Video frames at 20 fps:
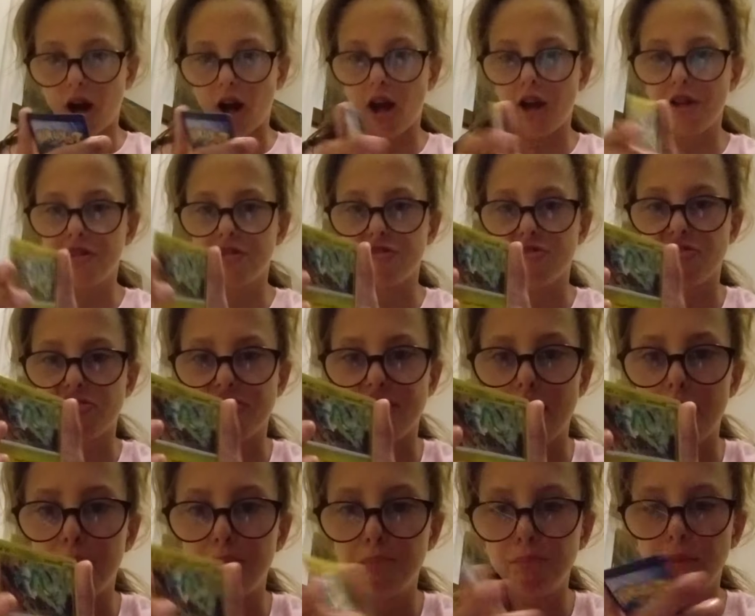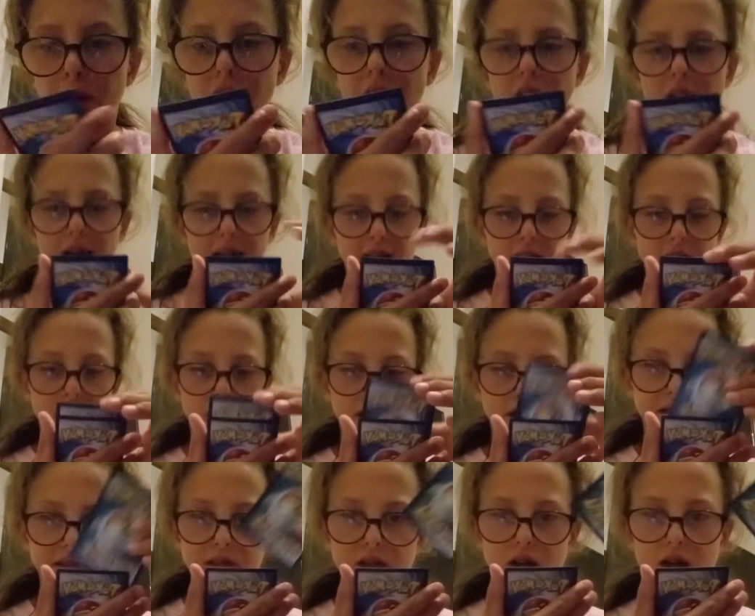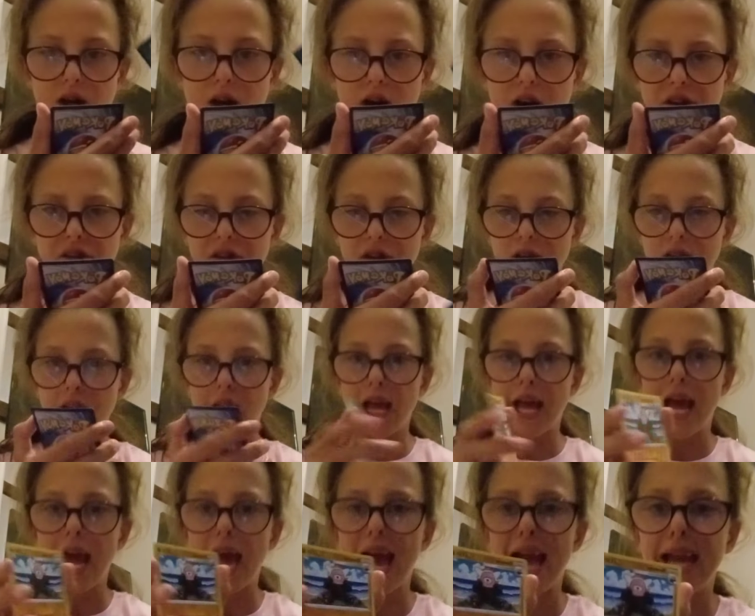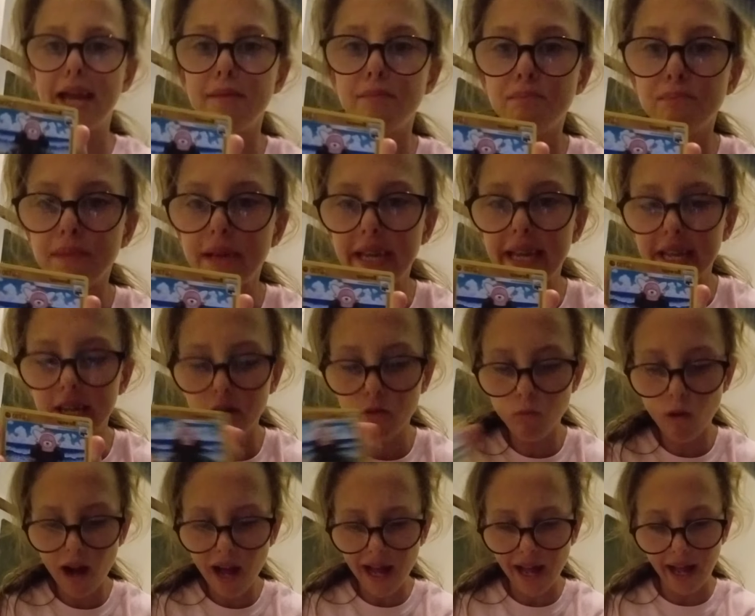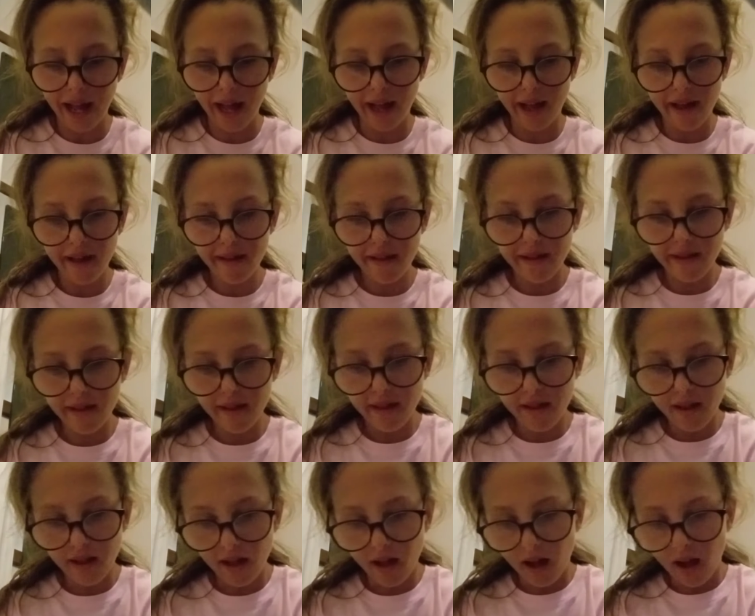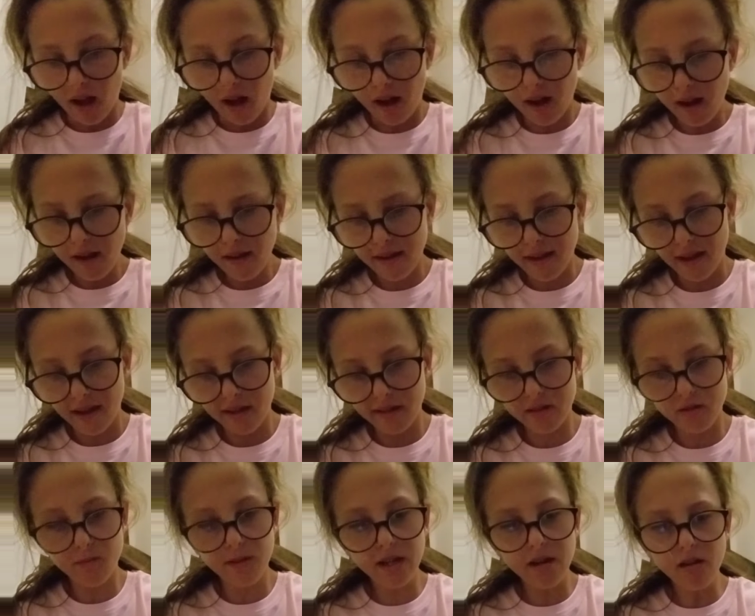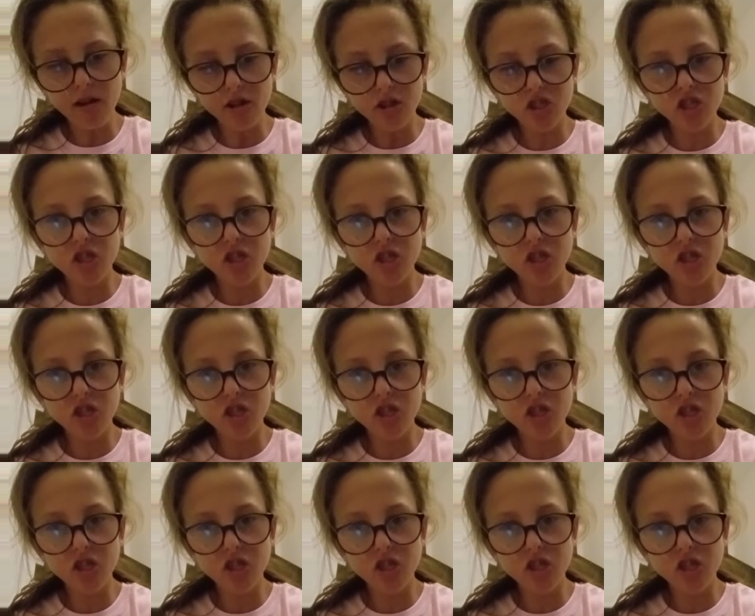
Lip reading: A Trampa, last card. A Beware. Okay, so we got a